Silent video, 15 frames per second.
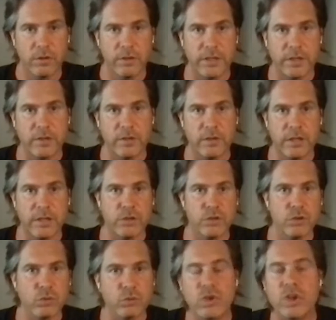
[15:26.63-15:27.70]
that
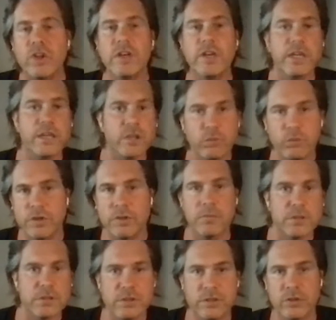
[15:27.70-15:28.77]
you connect with the
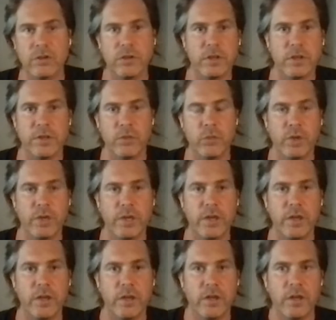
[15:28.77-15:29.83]
material in a way
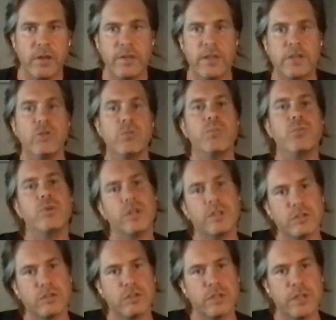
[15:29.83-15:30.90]
that you put
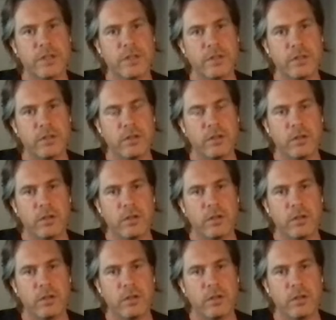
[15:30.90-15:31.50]
it together